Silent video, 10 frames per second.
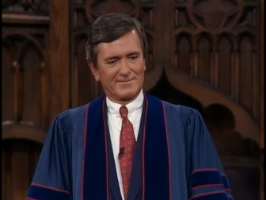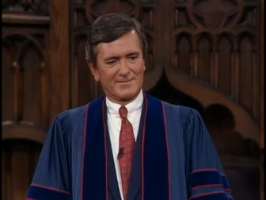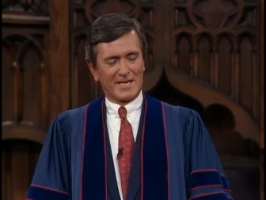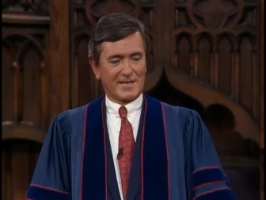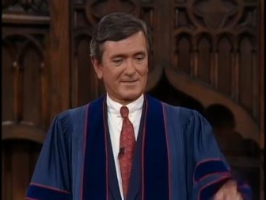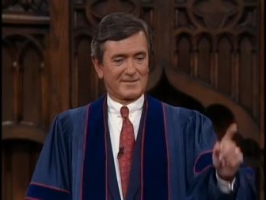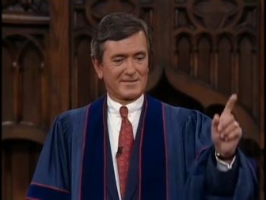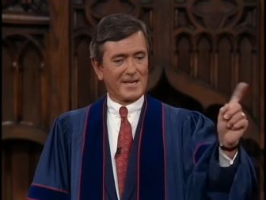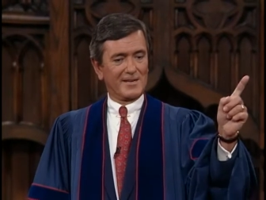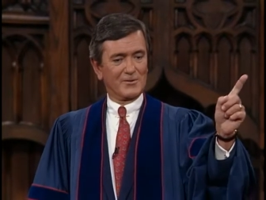that
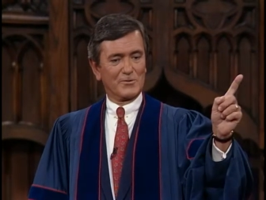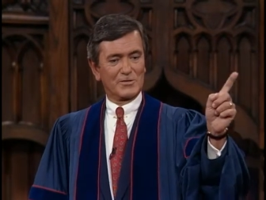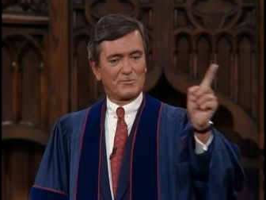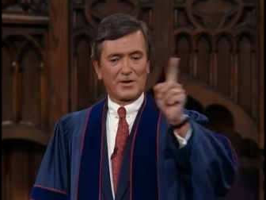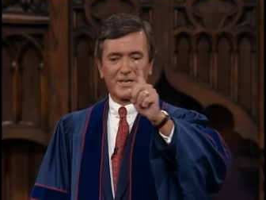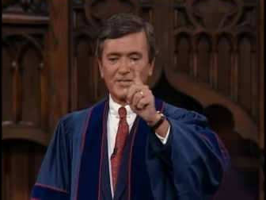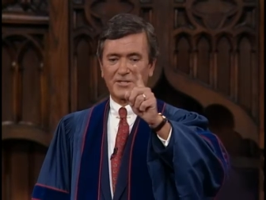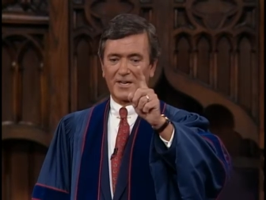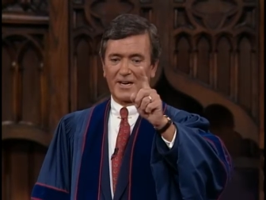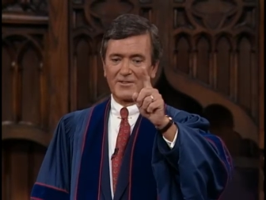title was
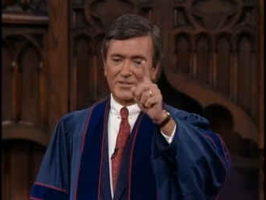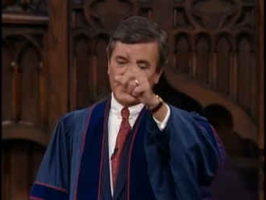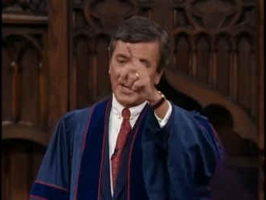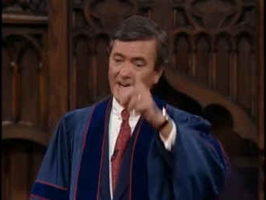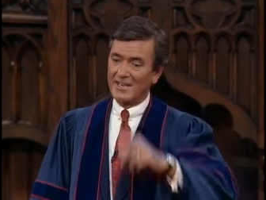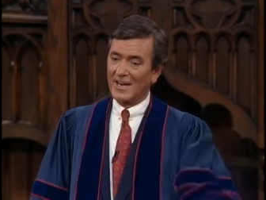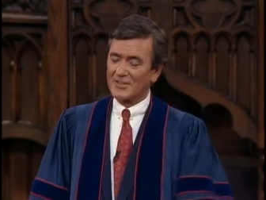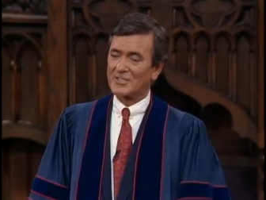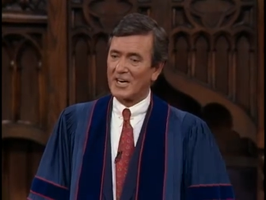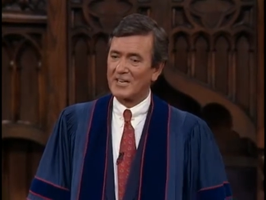placed on the sign
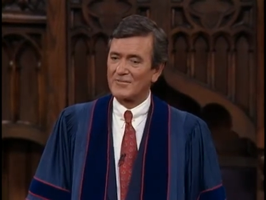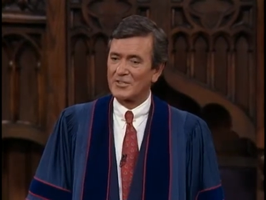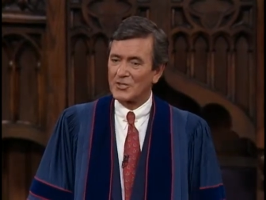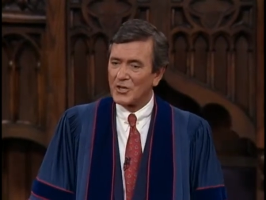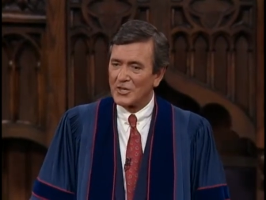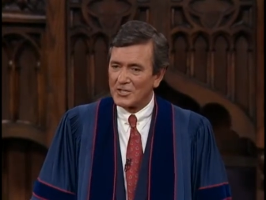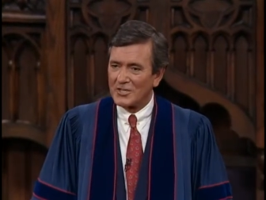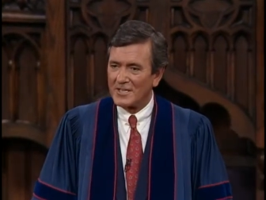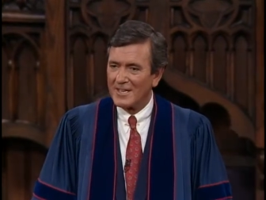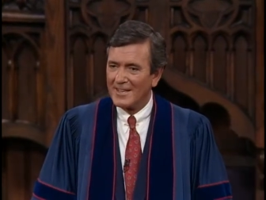outside of the
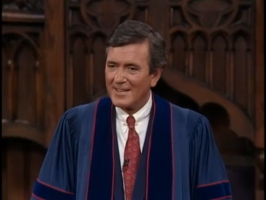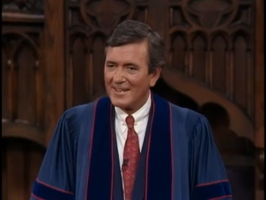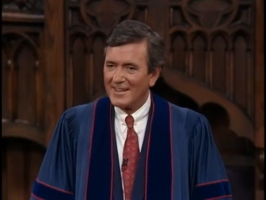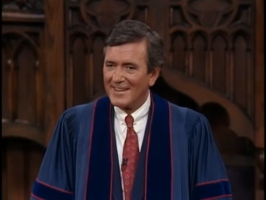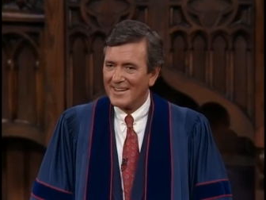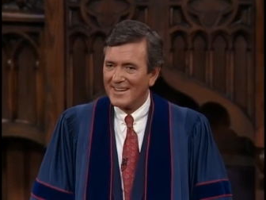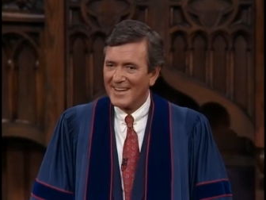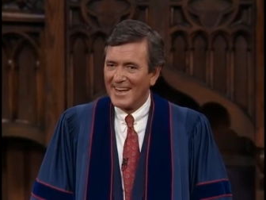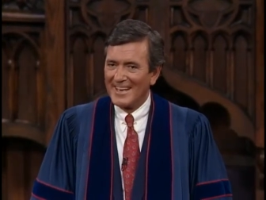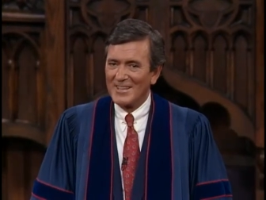church.
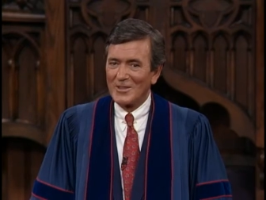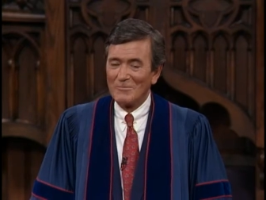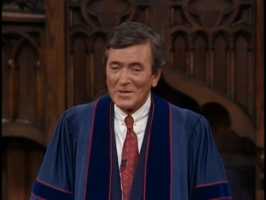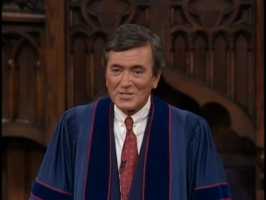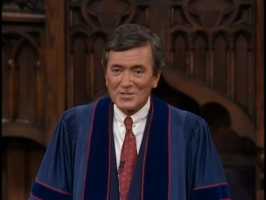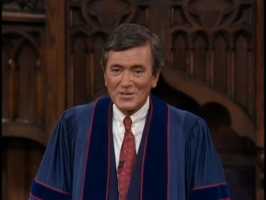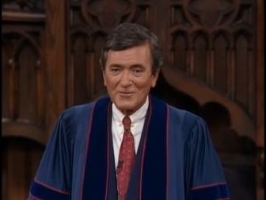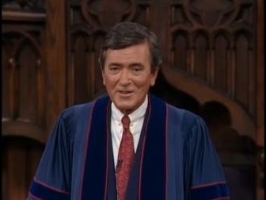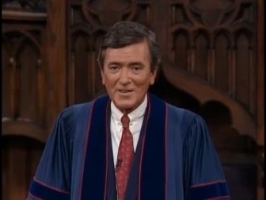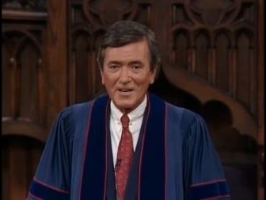And in the midst of
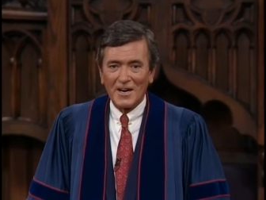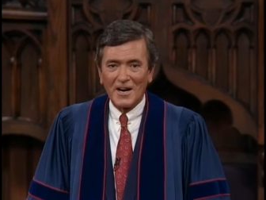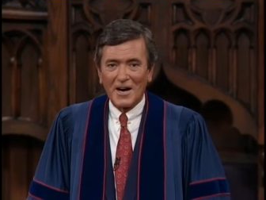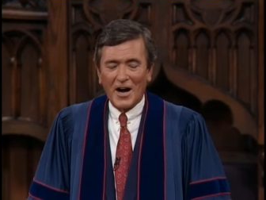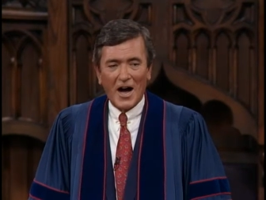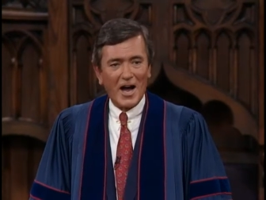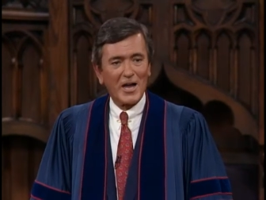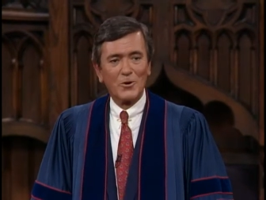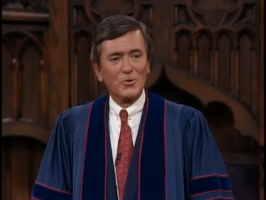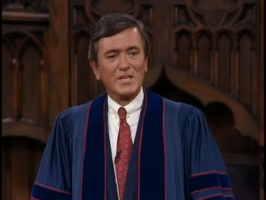a
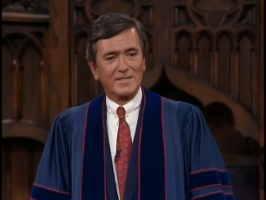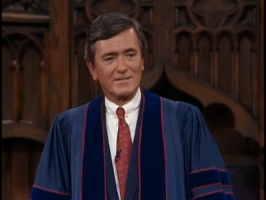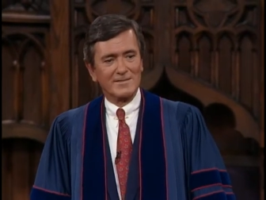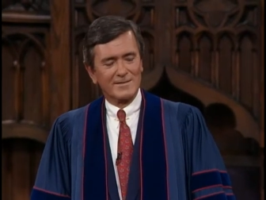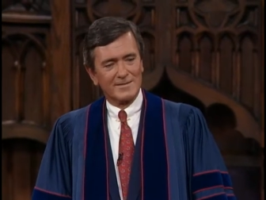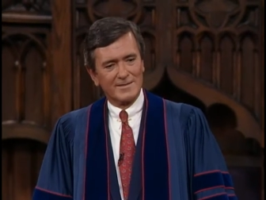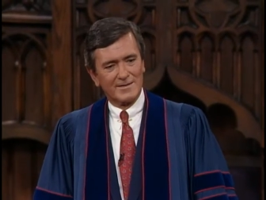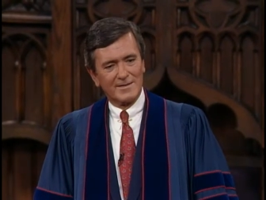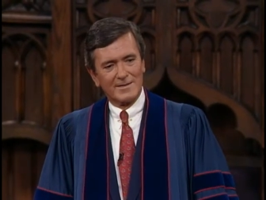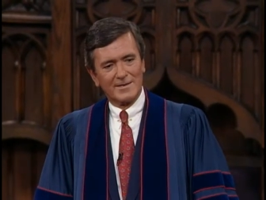high wind,
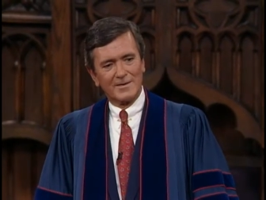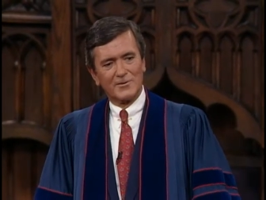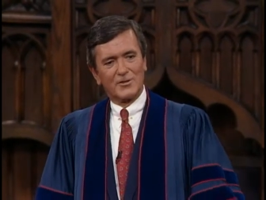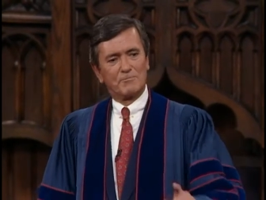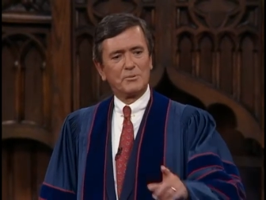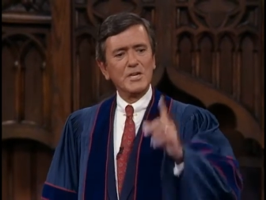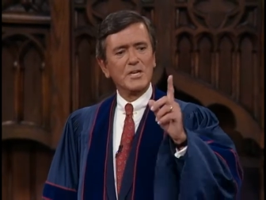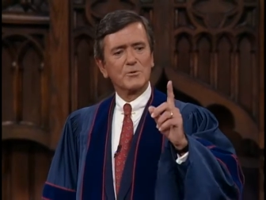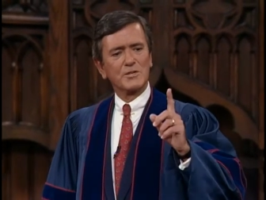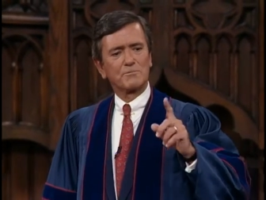the
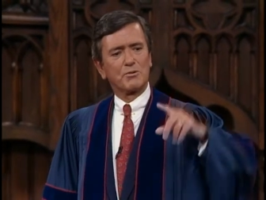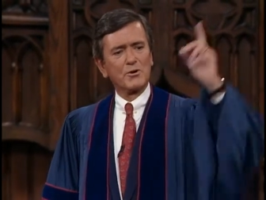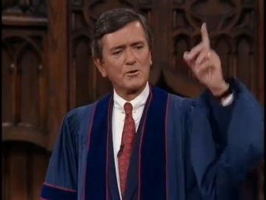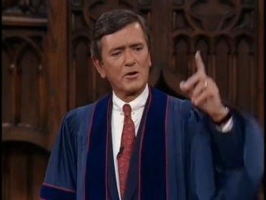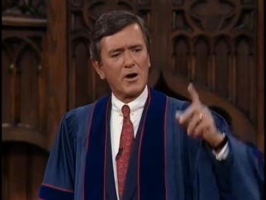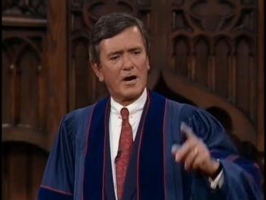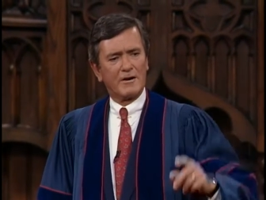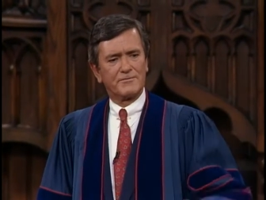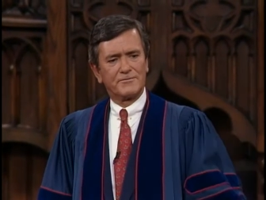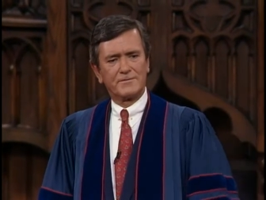P was pulled off.